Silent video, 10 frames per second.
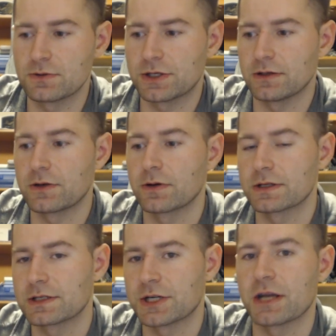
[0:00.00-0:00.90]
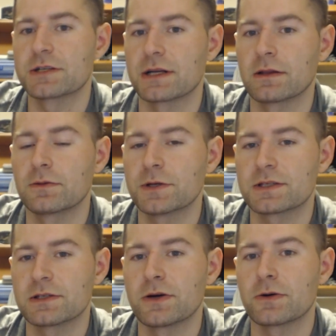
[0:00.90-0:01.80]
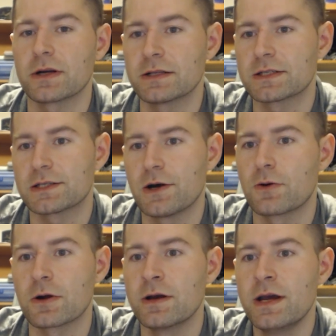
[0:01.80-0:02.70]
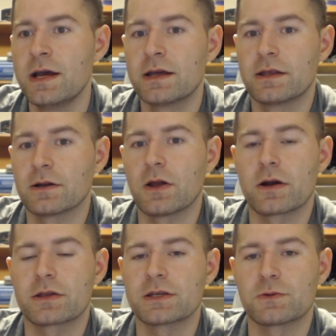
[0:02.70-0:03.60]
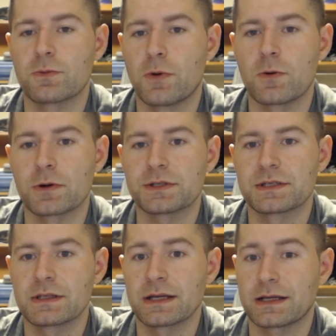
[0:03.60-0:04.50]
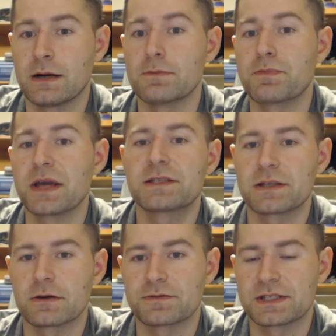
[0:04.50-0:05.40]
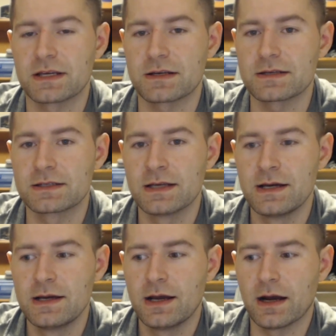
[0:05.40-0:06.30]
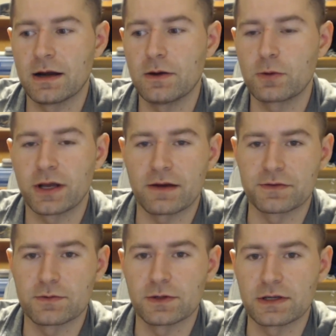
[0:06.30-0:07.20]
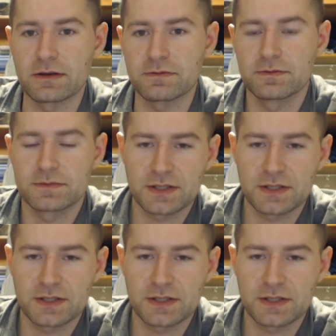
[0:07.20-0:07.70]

it's socially going to change a little bit slower and slower than a lot of these reports that come based out of cities would have you believe.